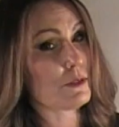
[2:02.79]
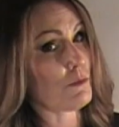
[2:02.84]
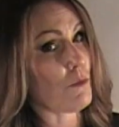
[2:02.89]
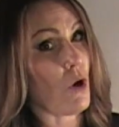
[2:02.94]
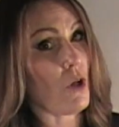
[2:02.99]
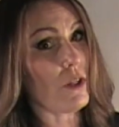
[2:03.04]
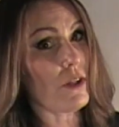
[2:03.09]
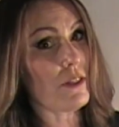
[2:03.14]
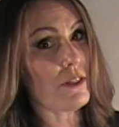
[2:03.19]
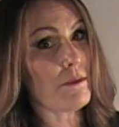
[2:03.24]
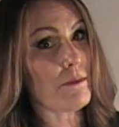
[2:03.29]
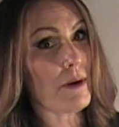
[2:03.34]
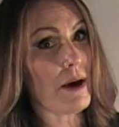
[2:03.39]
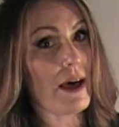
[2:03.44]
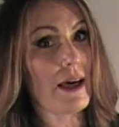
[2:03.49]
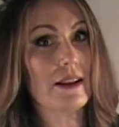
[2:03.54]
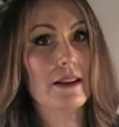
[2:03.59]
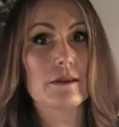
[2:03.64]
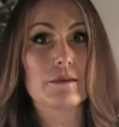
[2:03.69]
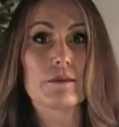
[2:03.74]
small on the
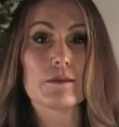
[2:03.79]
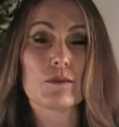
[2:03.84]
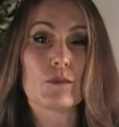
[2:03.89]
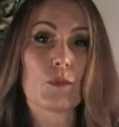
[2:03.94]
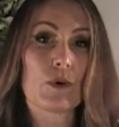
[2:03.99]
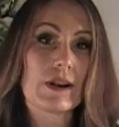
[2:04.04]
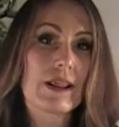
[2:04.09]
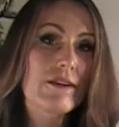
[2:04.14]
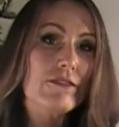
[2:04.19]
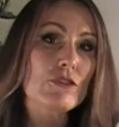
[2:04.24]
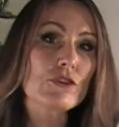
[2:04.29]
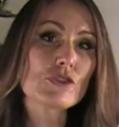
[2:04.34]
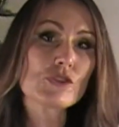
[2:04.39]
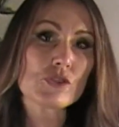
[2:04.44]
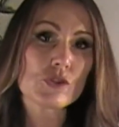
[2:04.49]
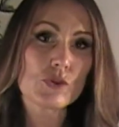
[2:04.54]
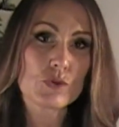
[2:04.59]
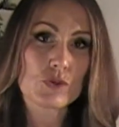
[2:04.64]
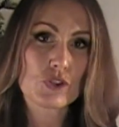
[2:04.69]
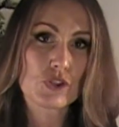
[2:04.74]
bottom, whatever
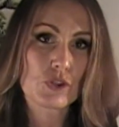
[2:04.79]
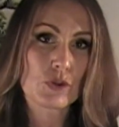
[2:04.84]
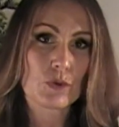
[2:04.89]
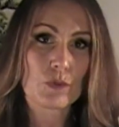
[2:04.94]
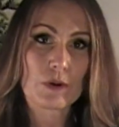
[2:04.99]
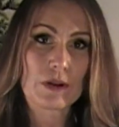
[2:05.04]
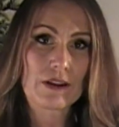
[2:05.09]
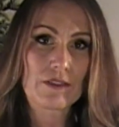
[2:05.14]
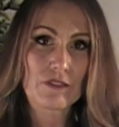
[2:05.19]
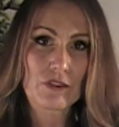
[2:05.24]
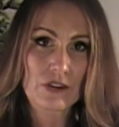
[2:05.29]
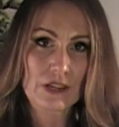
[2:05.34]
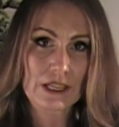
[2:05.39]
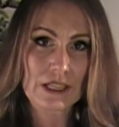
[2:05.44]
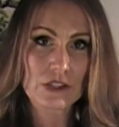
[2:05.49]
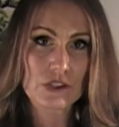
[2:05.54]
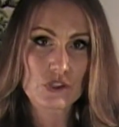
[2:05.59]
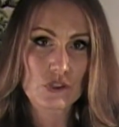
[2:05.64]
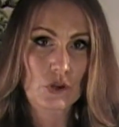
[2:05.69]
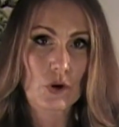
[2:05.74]
suits you, whatever
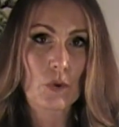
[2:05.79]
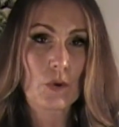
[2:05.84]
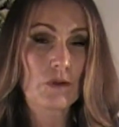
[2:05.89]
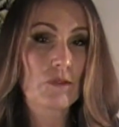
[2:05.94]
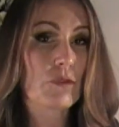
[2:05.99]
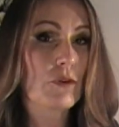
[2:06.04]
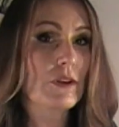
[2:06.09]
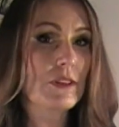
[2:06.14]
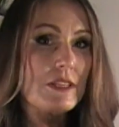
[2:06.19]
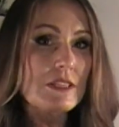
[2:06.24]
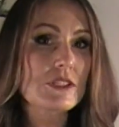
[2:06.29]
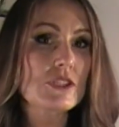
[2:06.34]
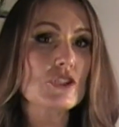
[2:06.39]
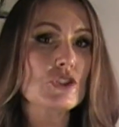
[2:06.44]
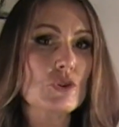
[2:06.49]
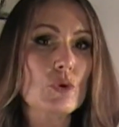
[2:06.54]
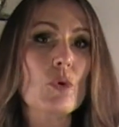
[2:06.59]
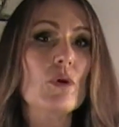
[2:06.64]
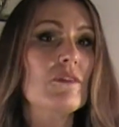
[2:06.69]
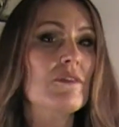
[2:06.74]
needs you're going for. This
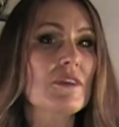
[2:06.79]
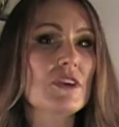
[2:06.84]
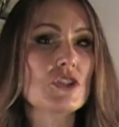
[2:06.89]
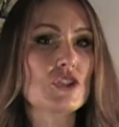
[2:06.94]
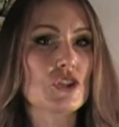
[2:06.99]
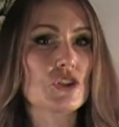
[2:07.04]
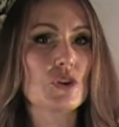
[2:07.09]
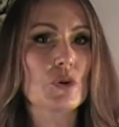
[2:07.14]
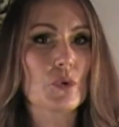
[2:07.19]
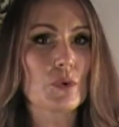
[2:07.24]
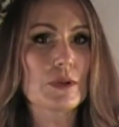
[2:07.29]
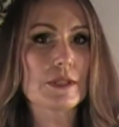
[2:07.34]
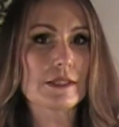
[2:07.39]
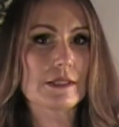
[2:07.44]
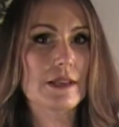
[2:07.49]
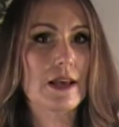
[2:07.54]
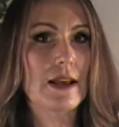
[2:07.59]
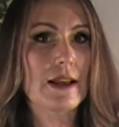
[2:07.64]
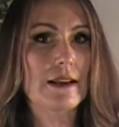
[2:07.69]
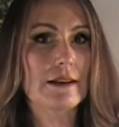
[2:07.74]
is your vision, your
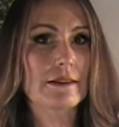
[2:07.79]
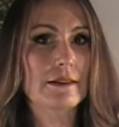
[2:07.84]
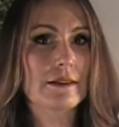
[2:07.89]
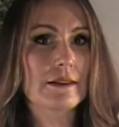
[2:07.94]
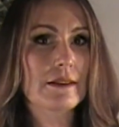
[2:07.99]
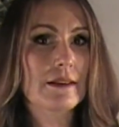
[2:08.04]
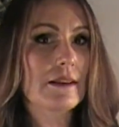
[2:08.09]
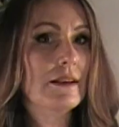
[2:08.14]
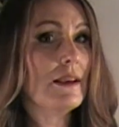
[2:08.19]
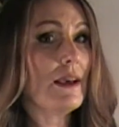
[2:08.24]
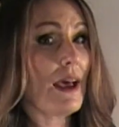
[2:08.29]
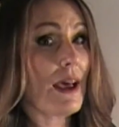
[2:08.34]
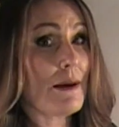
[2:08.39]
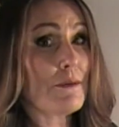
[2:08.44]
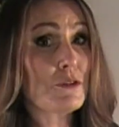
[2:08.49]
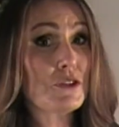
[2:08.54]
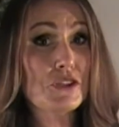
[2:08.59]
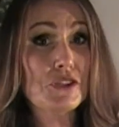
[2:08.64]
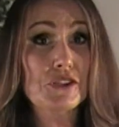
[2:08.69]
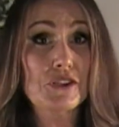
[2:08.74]
design.
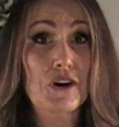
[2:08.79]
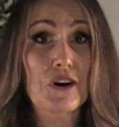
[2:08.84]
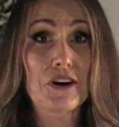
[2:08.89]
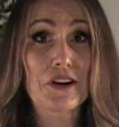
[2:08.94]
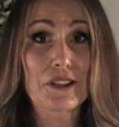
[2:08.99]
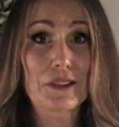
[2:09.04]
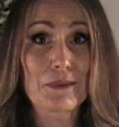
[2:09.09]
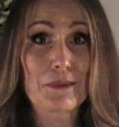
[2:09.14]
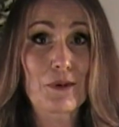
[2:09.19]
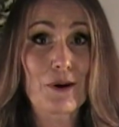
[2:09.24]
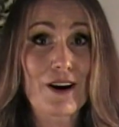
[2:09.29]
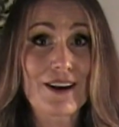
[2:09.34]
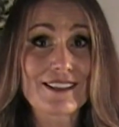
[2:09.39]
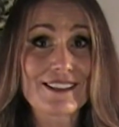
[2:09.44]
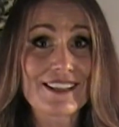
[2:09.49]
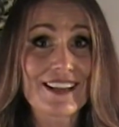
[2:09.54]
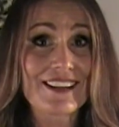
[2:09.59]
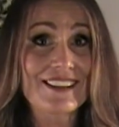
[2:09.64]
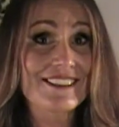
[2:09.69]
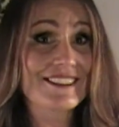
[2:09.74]
I'm just starting the
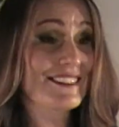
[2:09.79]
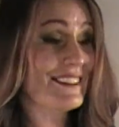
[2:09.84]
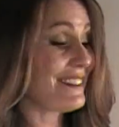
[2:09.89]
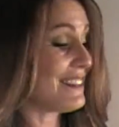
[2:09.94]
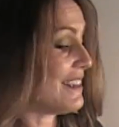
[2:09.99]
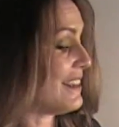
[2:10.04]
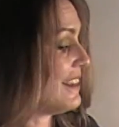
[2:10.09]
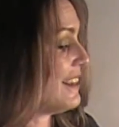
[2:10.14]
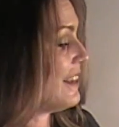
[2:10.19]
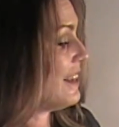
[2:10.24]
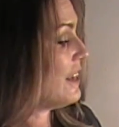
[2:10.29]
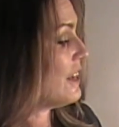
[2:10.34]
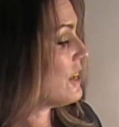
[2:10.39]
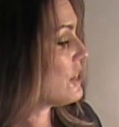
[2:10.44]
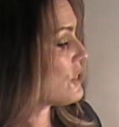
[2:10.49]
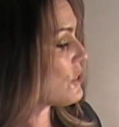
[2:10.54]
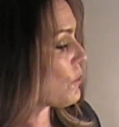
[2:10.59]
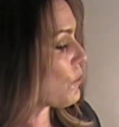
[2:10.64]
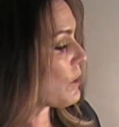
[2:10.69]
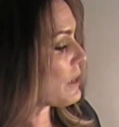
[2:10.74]
process.
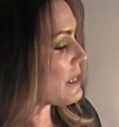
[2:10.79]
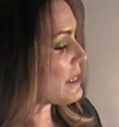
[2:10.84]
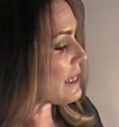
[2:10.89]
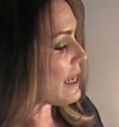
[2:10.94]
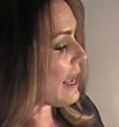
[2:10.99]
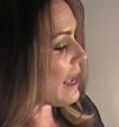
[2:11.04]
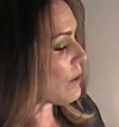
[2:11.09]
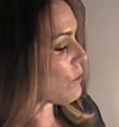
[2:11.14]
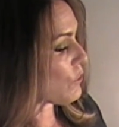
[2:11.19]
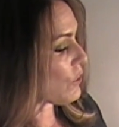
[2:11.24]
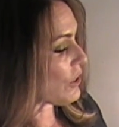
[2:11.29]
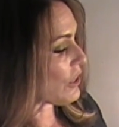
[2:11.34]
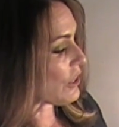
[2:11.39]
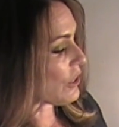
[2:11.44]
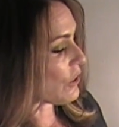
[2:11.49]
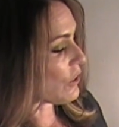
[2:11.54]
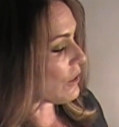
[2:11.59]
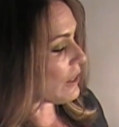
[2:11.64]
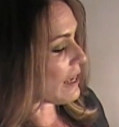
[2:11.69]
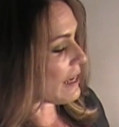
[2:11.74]
So once again, we're going
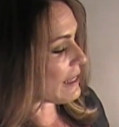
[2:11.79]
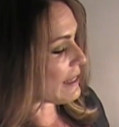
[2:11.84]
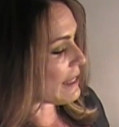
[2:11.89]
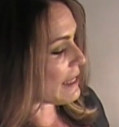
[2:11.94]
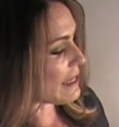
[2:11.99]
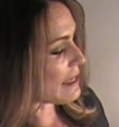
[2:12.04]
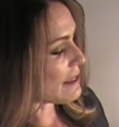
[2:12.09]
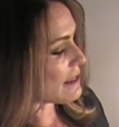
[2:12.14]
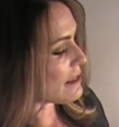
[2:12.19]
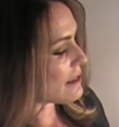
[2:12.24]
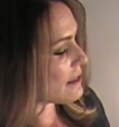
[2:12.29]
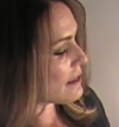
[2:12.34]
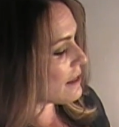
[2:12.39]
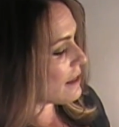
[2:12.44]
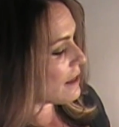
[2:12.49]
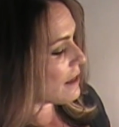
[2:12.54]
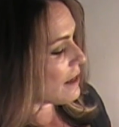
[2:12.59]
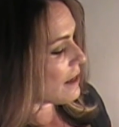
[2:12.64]
to go like this,